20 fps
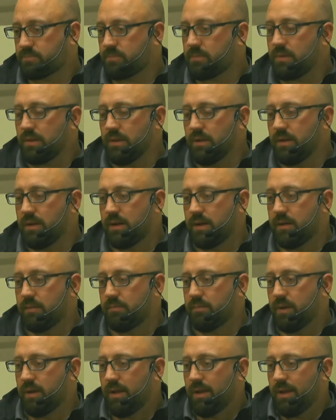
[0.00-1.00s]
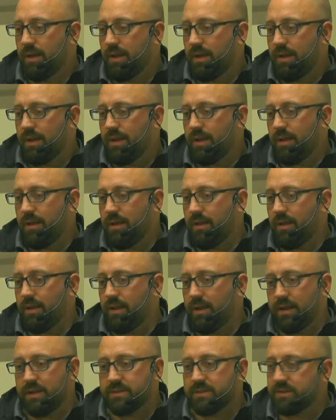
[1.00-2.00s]
it
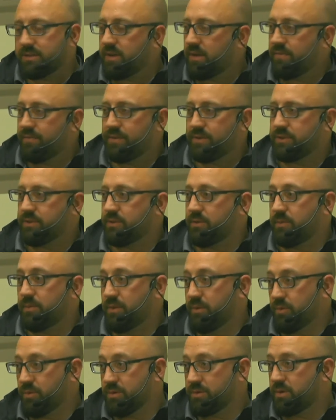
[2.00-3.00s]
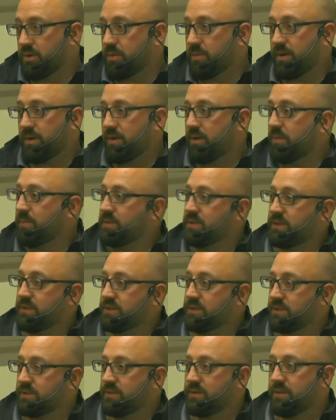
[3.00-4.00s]
is a tough issue. I mean, you want to talk about
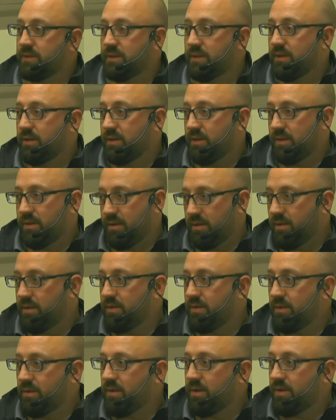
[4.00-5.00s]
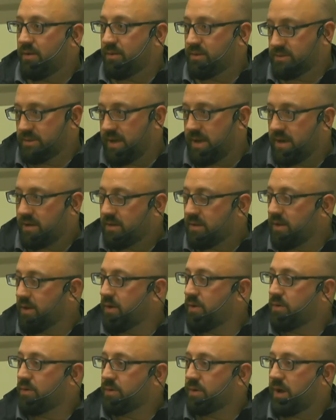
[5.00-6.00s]
competition. You know, exactly. Go
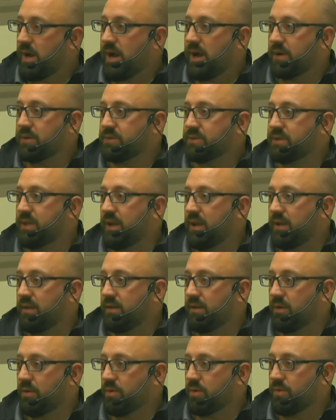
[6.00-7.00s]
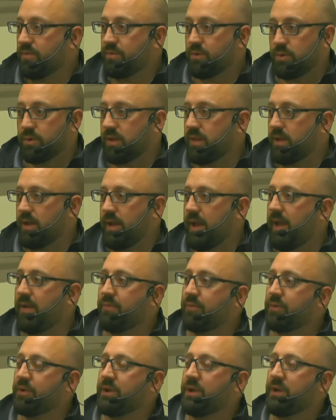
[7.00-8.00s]
to an Ohio State. Go to Florida.
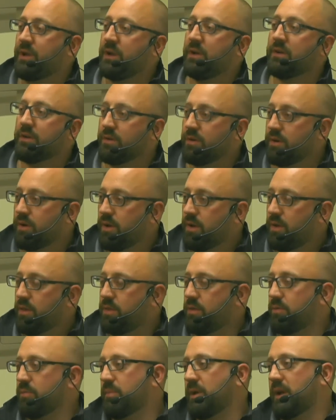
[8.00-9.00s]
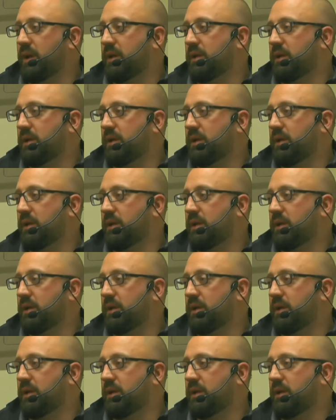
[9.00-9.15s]
Every year, they're making